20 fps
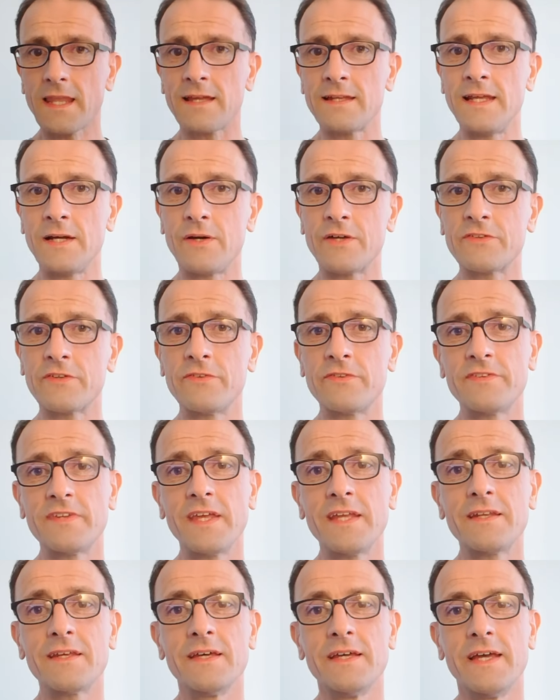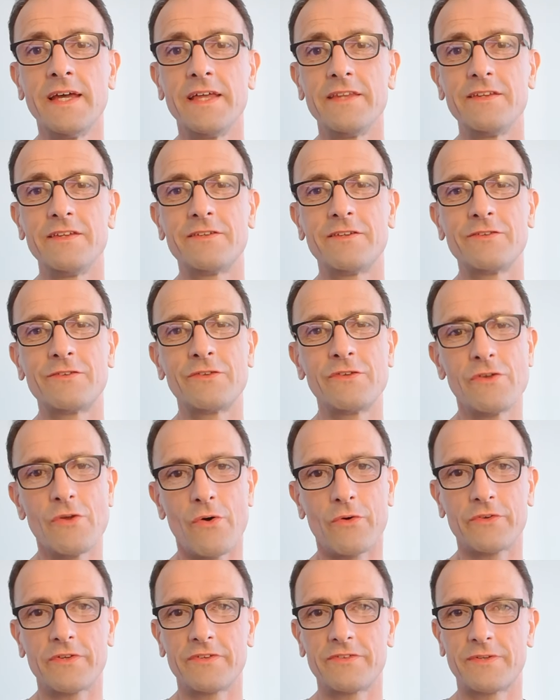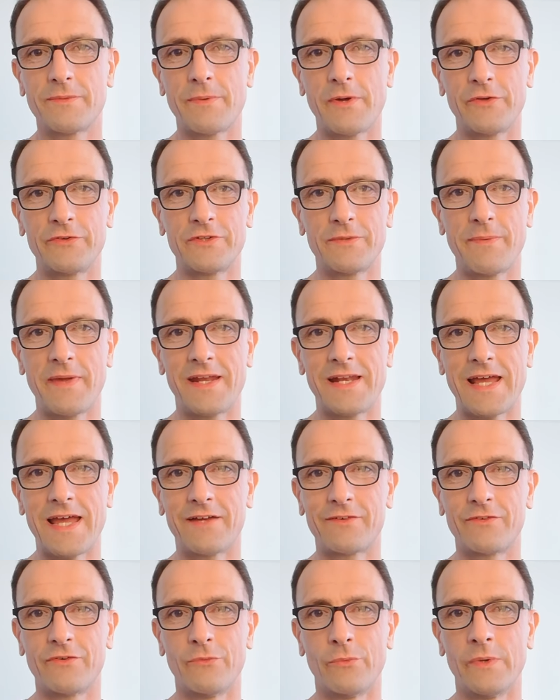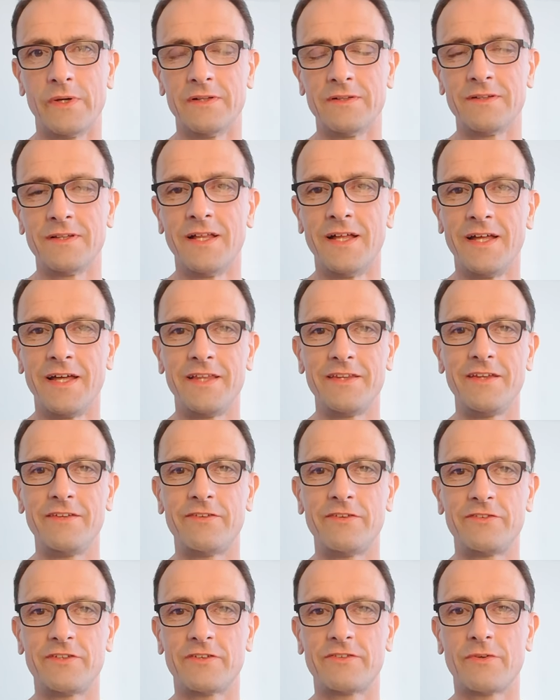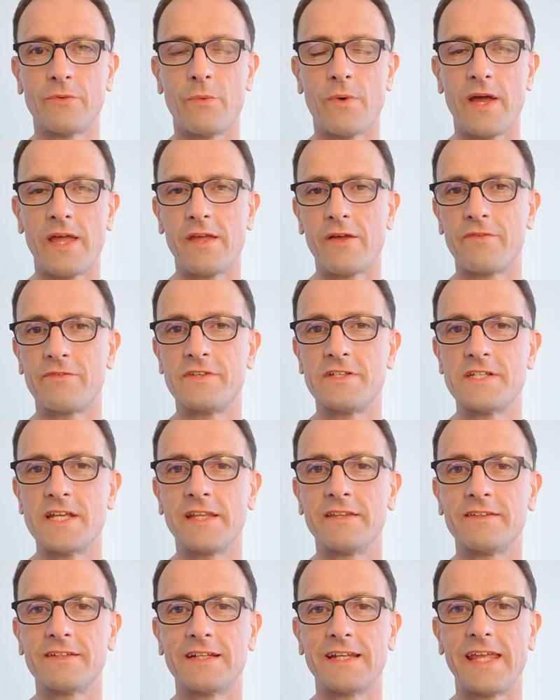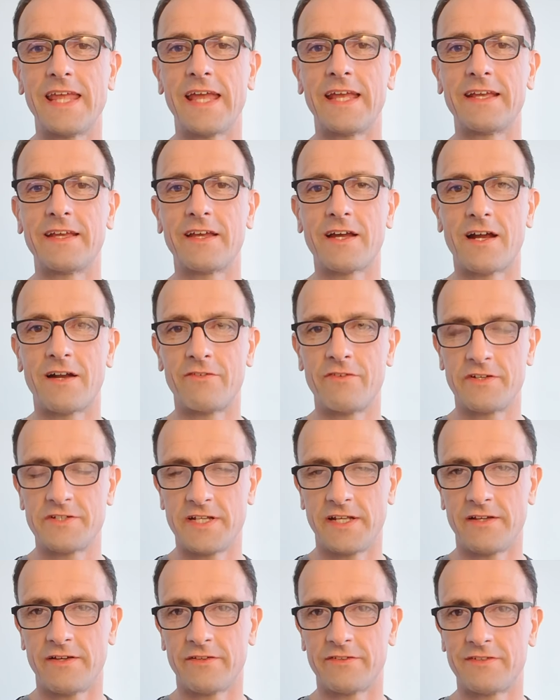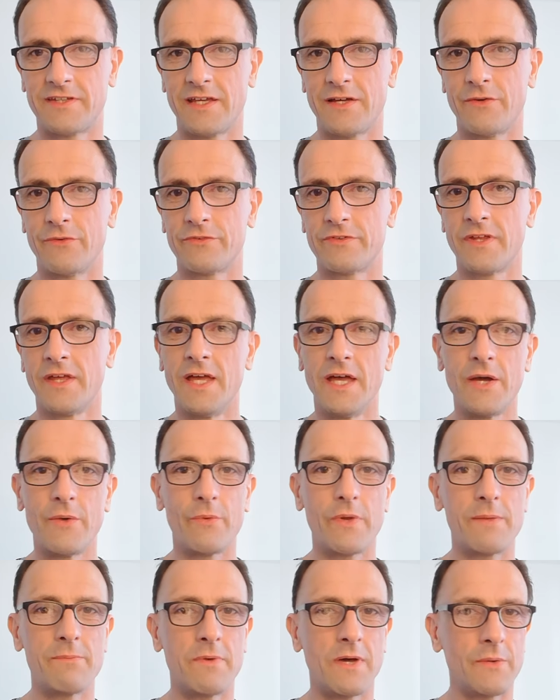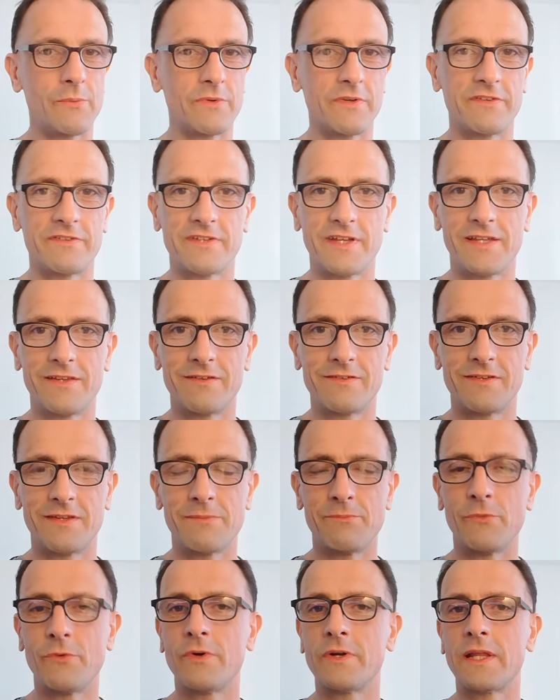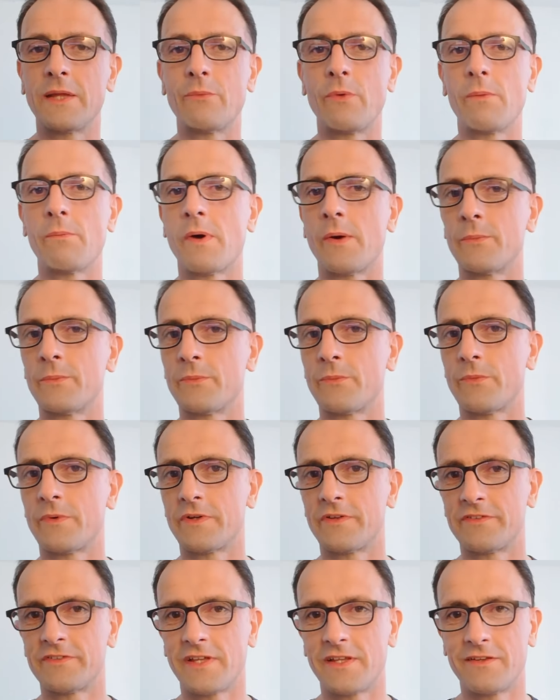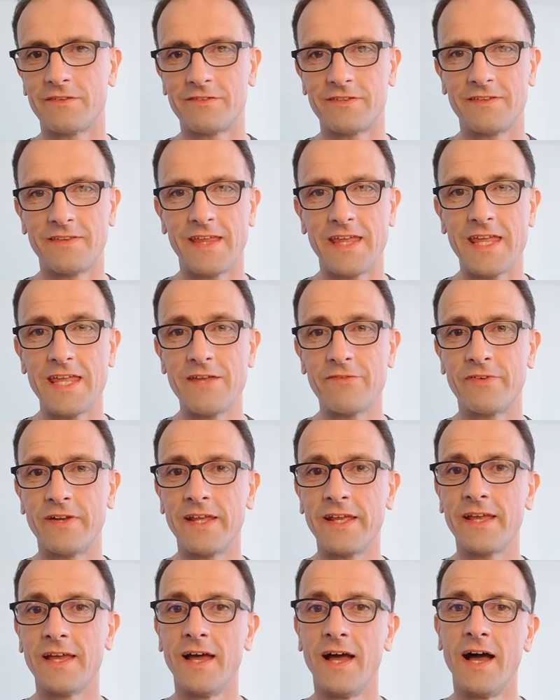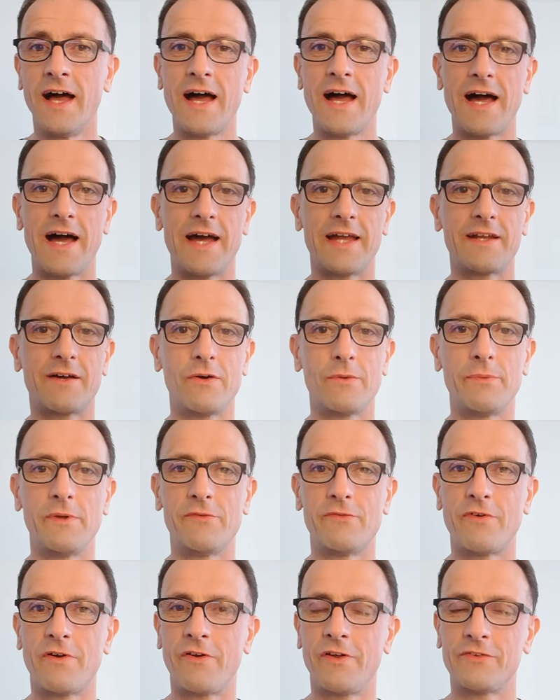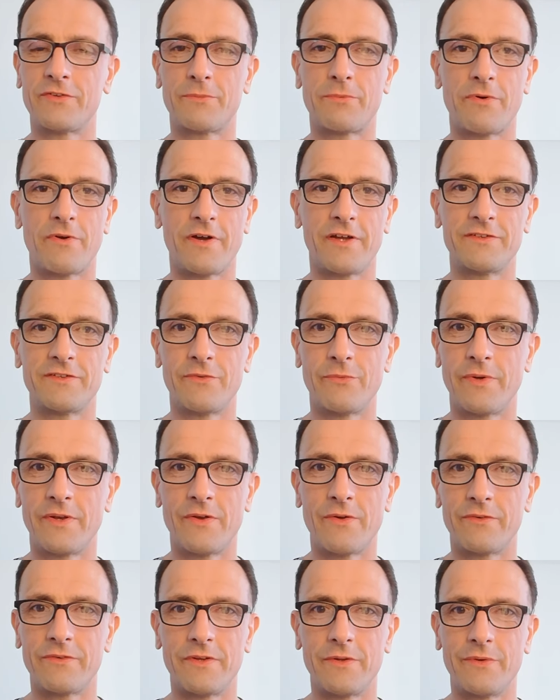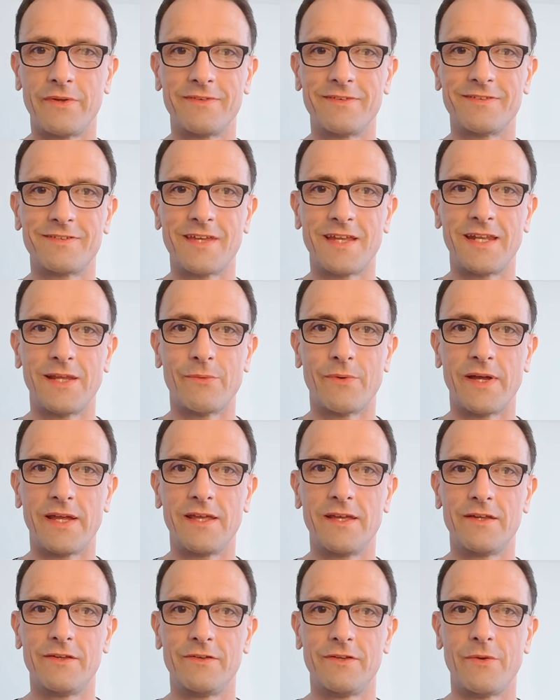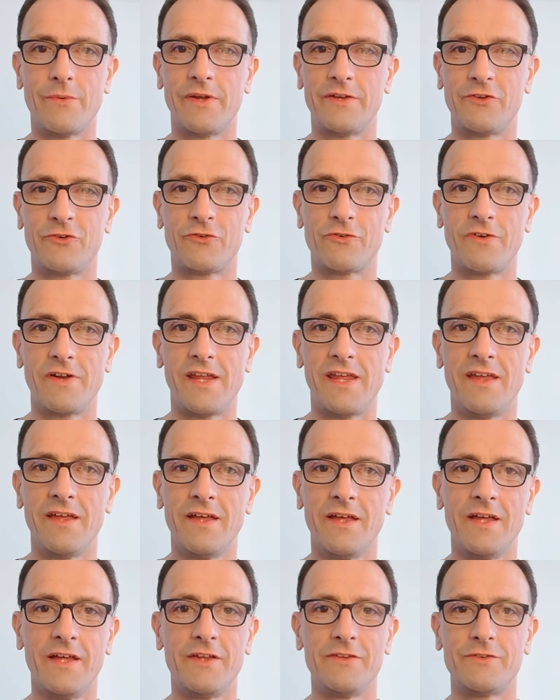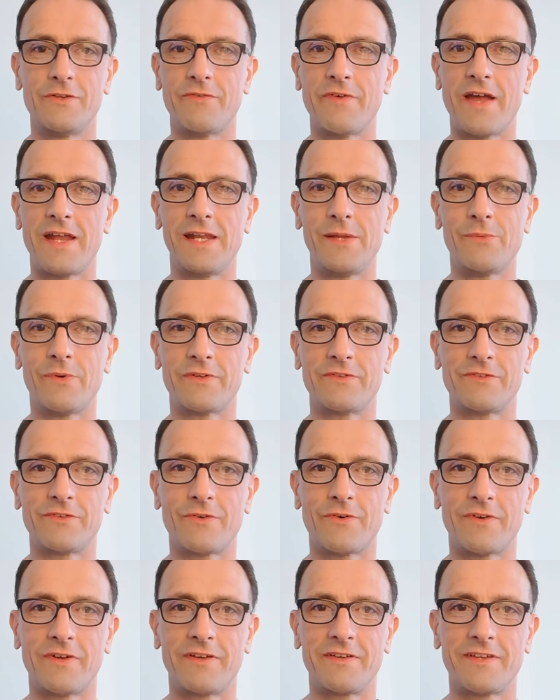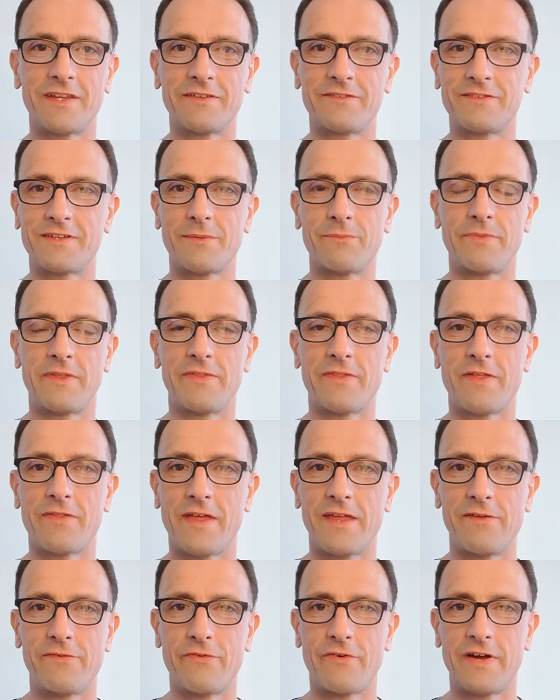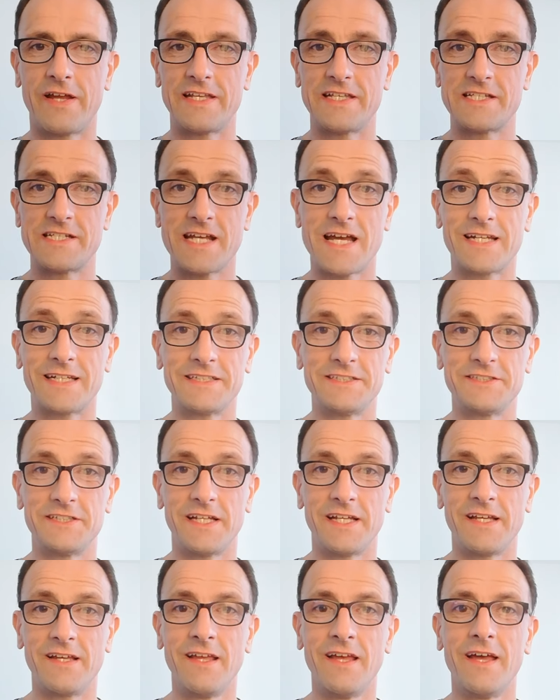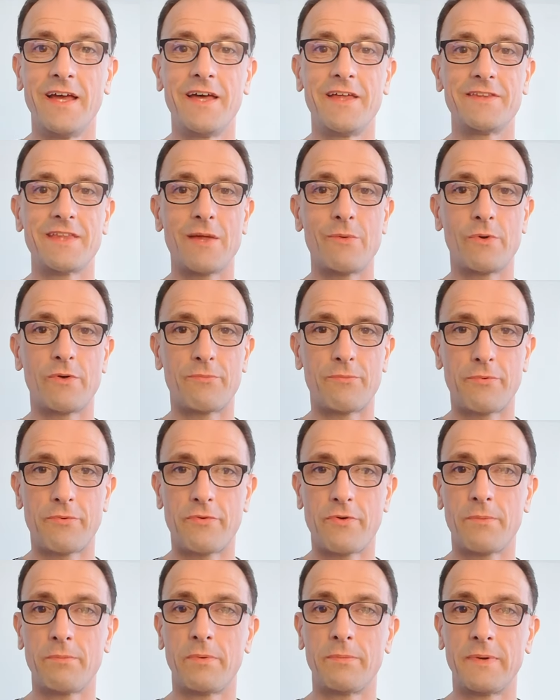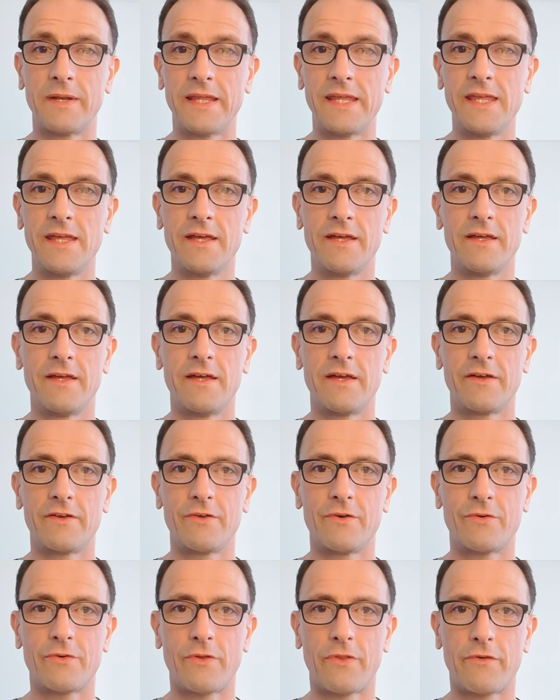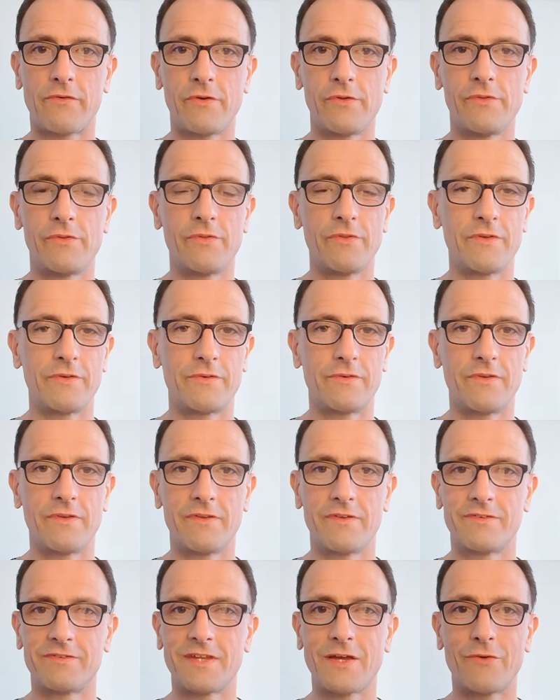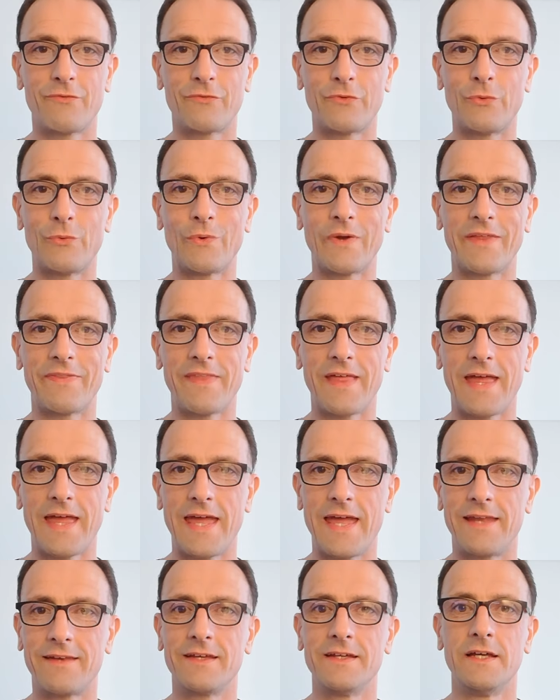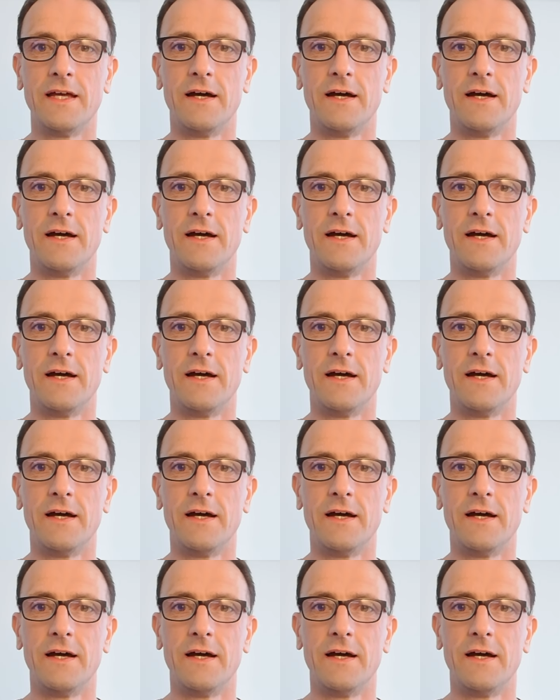Now, as I said, this is not supposed to be an act of will. This is just a way of gently encouraging ourselves. We might want to say this in the morning, we might want to say this in the evening, and I'll be very surprised if we're not doing this anyway, to a degree. So if anyone's gone and done something that they find challenging, they would have probably gone through the self-talk in their head.